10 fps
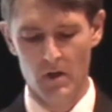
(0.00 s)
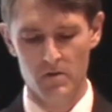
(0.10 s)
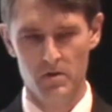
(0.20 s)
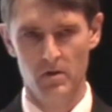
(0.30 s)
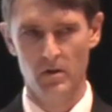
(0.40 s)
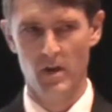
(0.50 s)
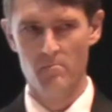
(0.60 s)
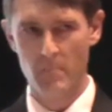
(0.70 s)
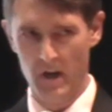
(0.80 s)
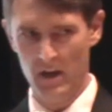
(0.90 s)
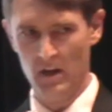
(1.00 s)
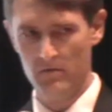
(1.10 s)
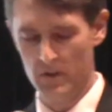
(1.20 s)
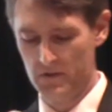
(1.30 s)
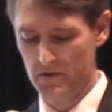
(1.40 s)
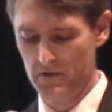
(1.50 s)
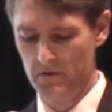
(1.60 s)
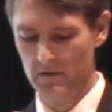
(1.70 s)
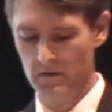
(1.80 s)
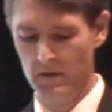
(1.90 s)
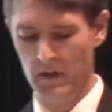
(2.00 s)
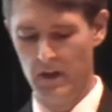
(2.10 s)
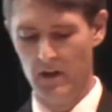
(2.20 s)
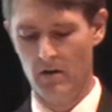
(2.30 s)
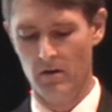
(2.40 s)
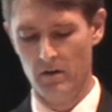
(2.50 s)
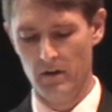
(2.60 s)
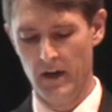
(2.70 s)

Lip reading: Do you know that many of us here